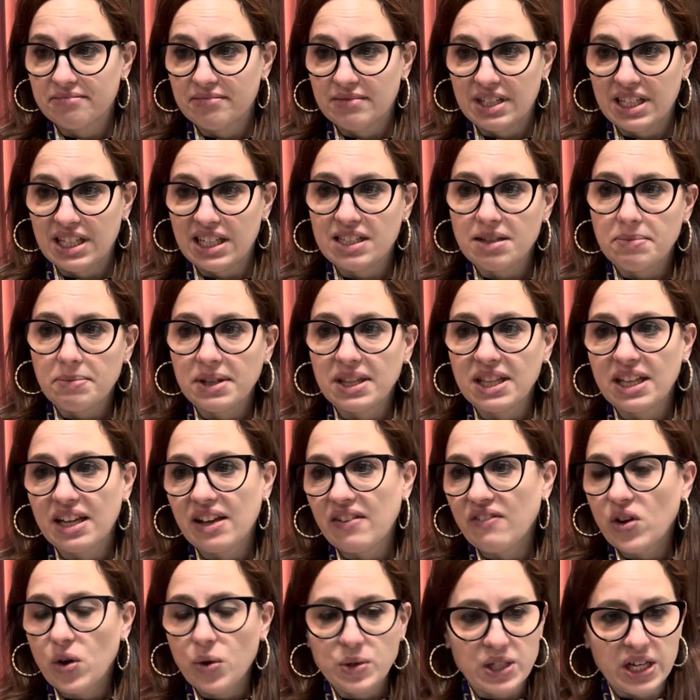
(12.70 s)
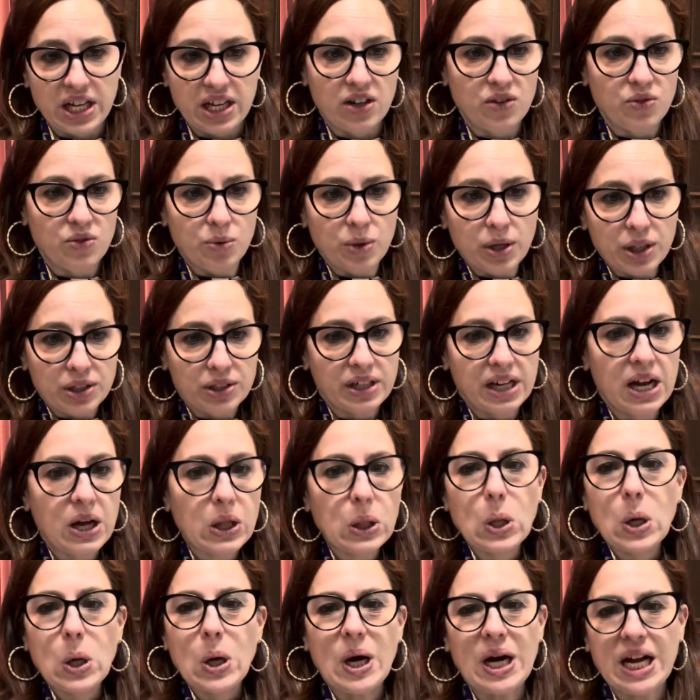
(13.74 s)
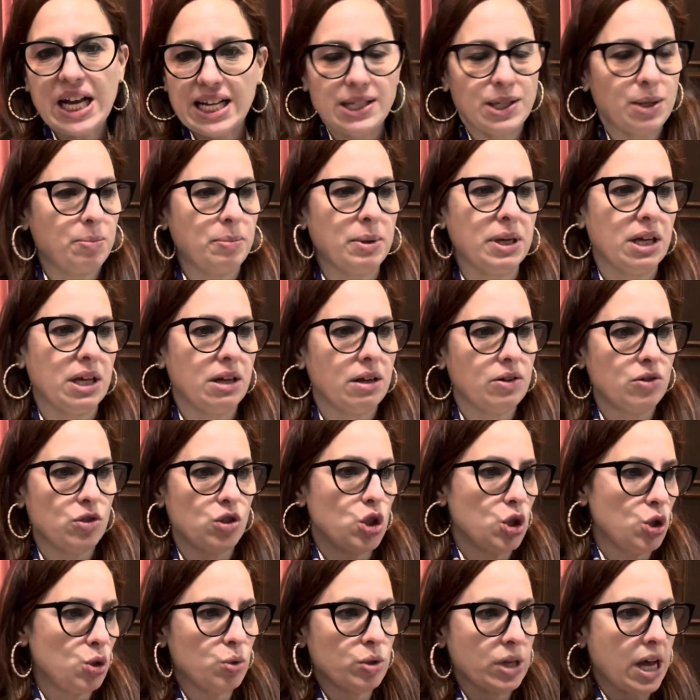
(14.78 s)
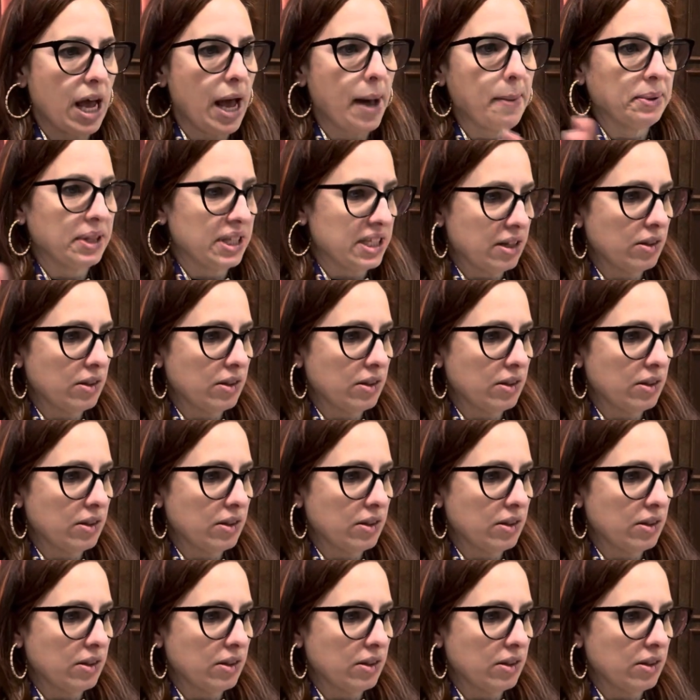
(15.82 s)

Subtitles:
And something that I've always kind of wondered, how long has it been 2 tablets?